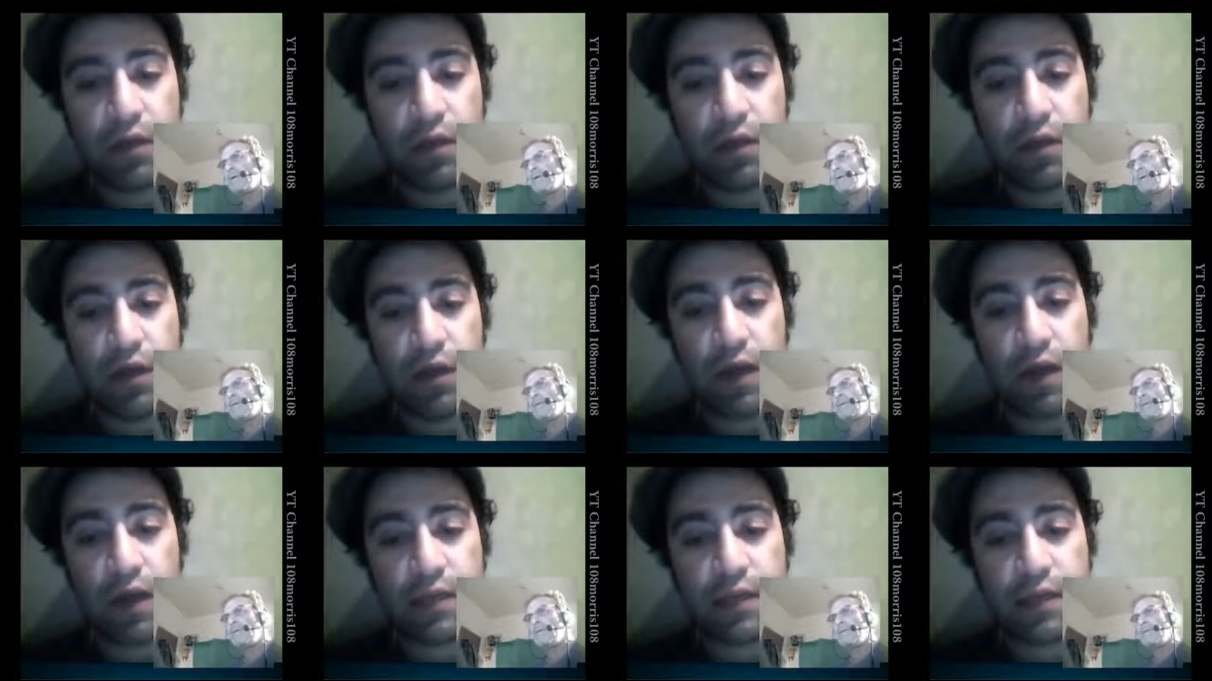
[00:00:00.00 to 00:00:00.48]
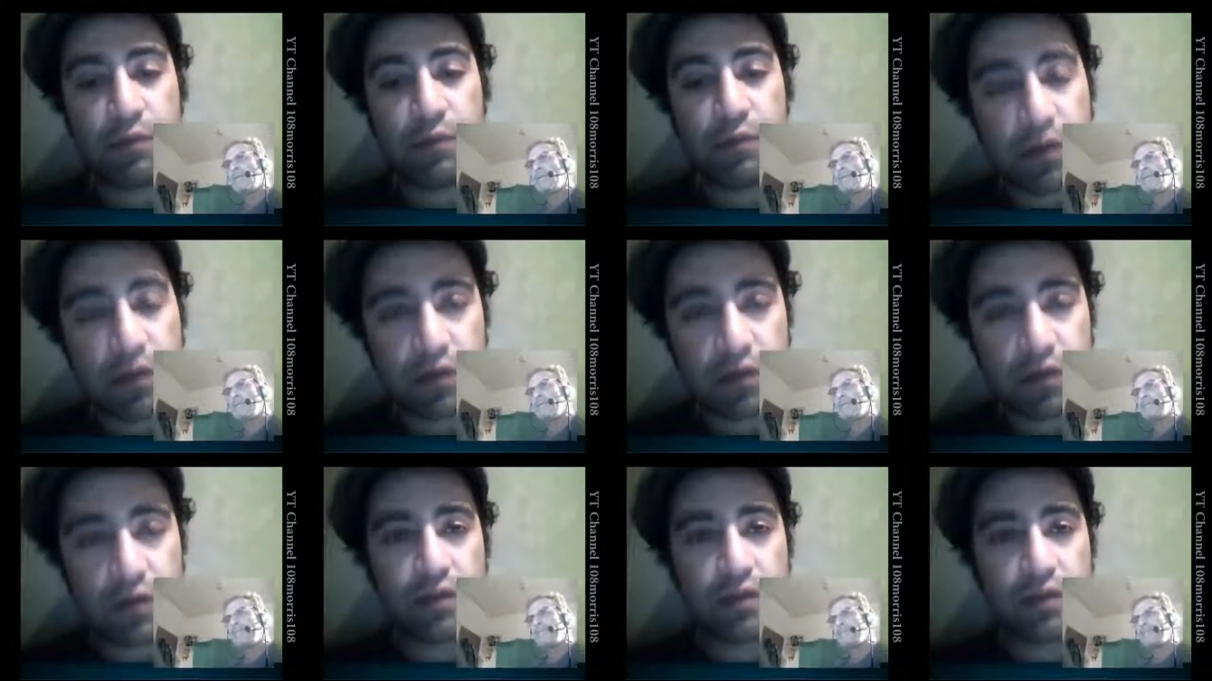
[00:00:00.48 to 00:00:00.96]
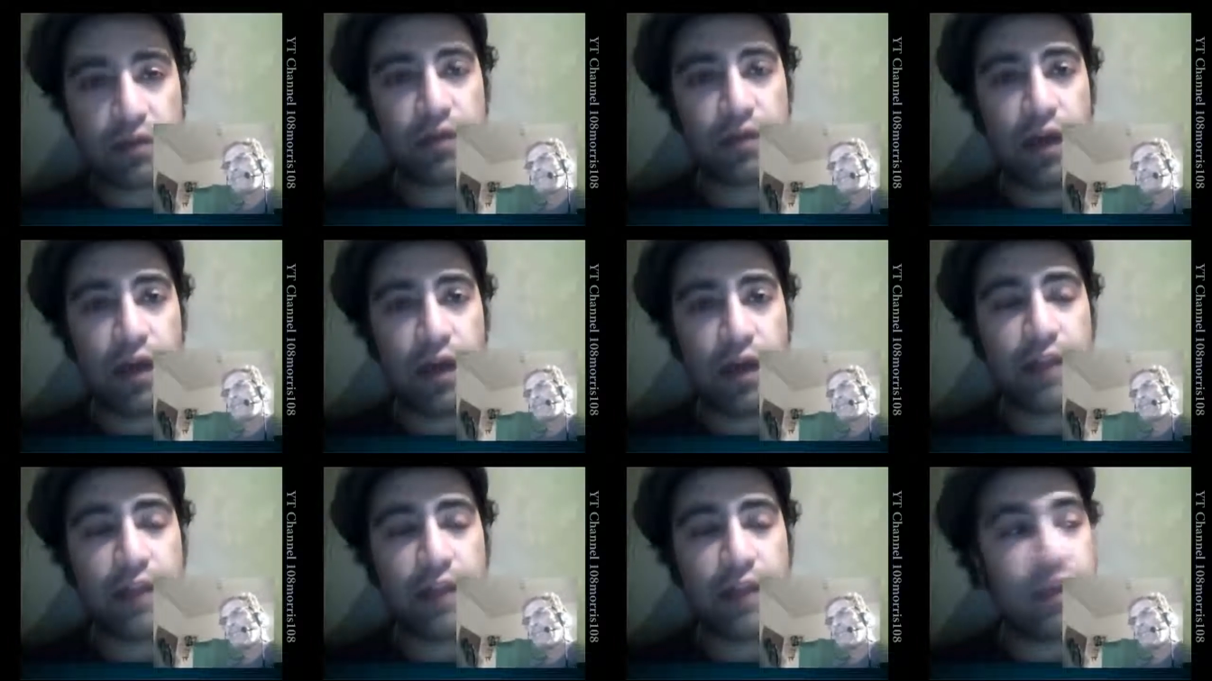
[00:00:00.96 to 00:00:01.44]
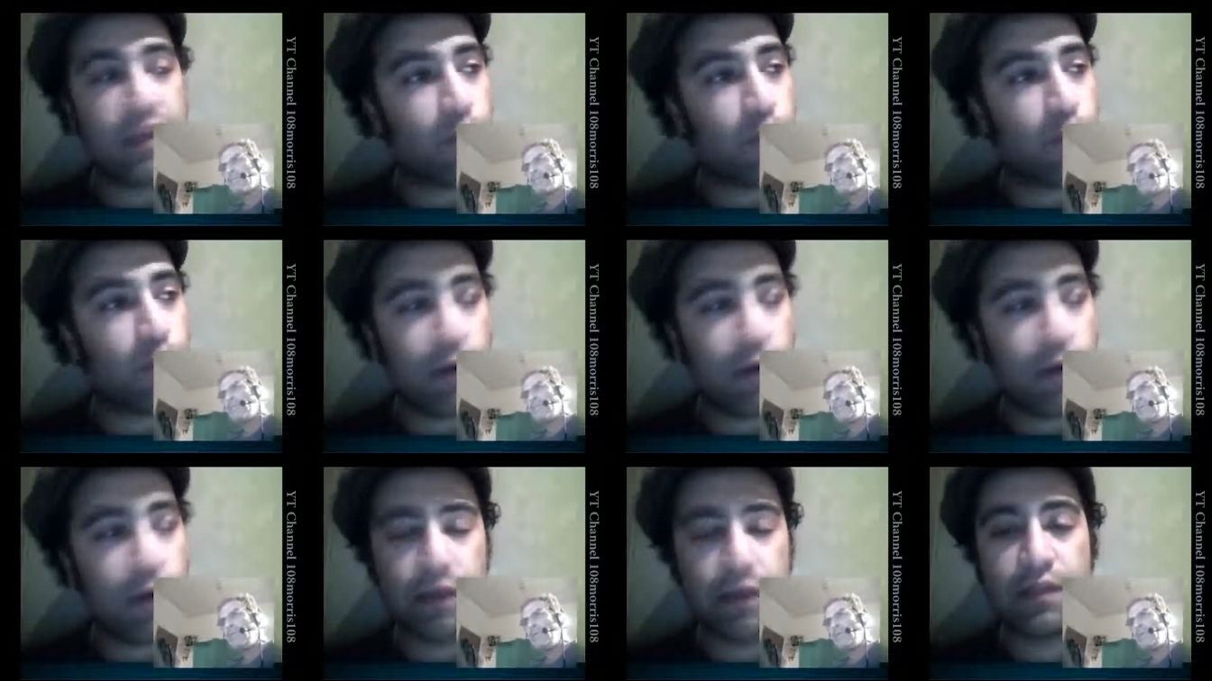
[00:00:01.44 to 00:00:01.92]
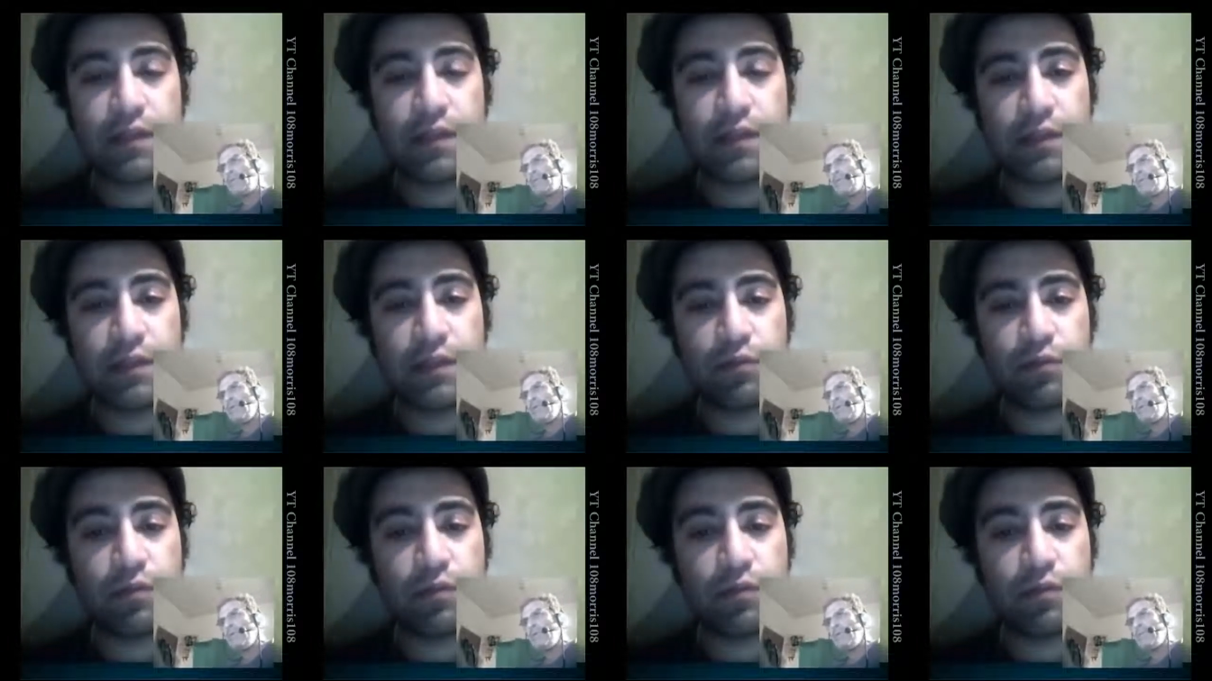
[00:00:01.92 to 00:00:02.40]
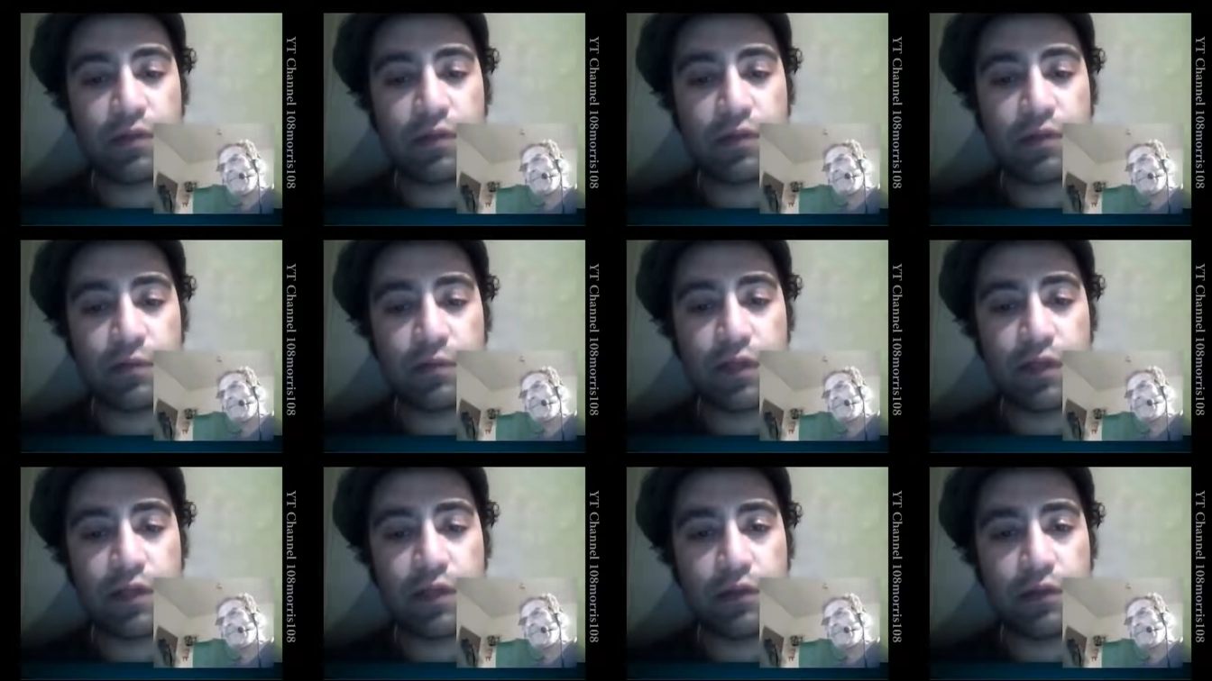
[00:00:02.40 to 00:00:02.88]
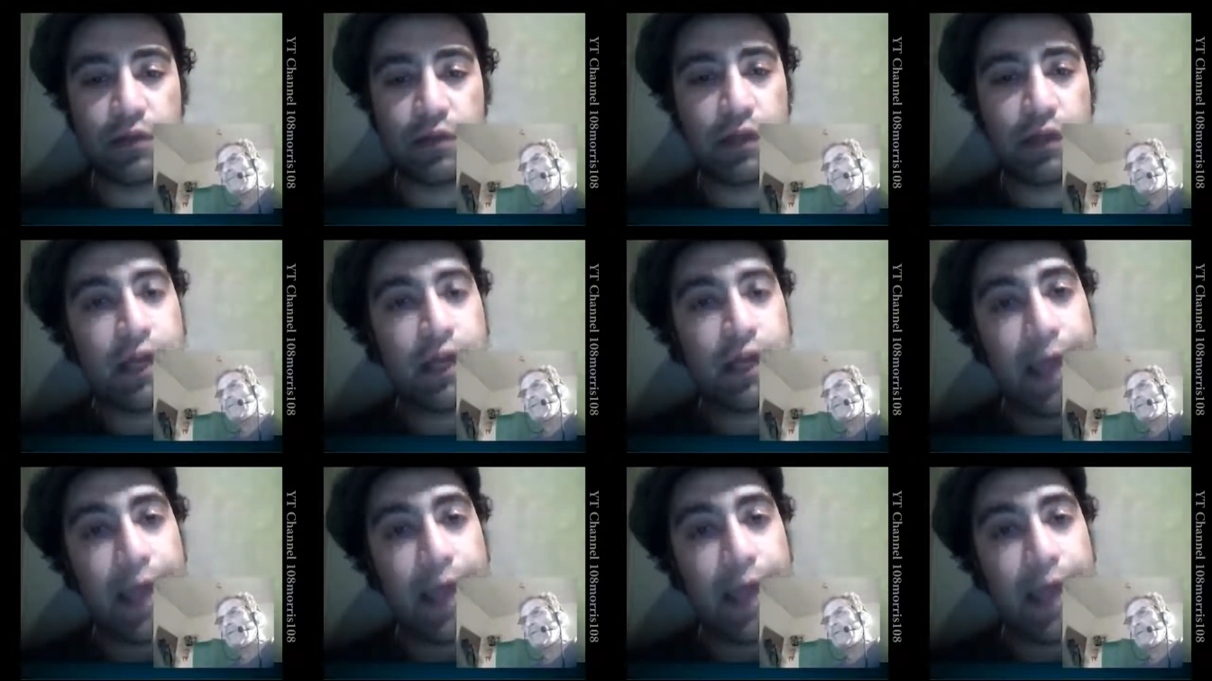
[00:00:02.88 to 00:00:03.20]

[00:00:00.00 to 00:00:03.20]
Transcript: I came here because uh, I didn't want innocent people to be killed,